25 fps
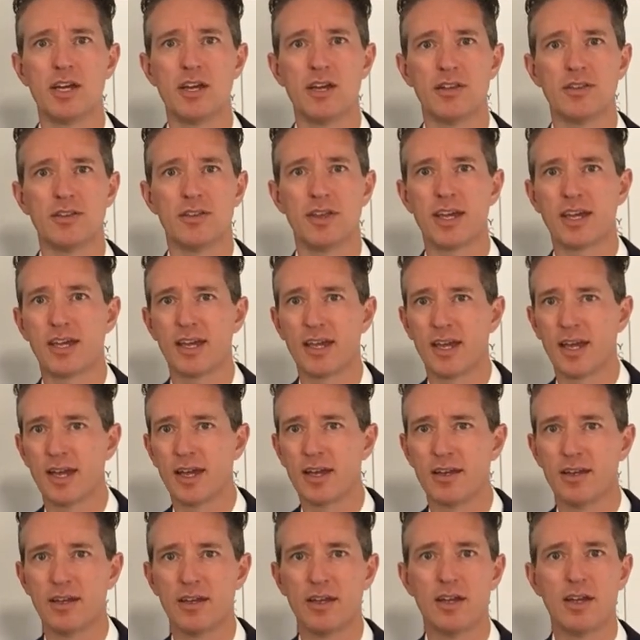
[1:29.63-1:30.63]
They
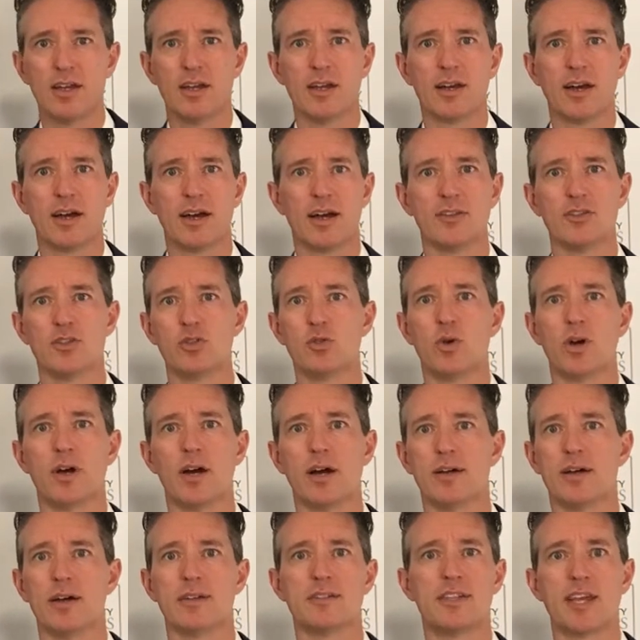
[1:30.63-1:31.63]
can
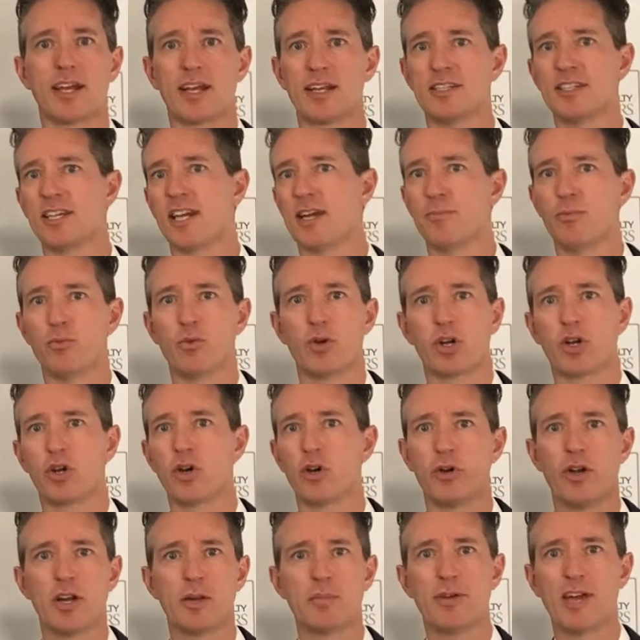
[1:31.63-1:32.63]
they can set up
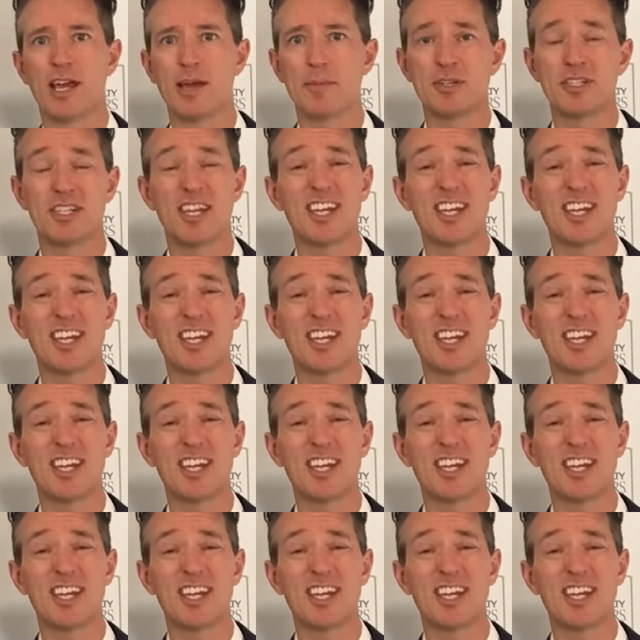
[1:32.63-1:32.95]
recurring payments.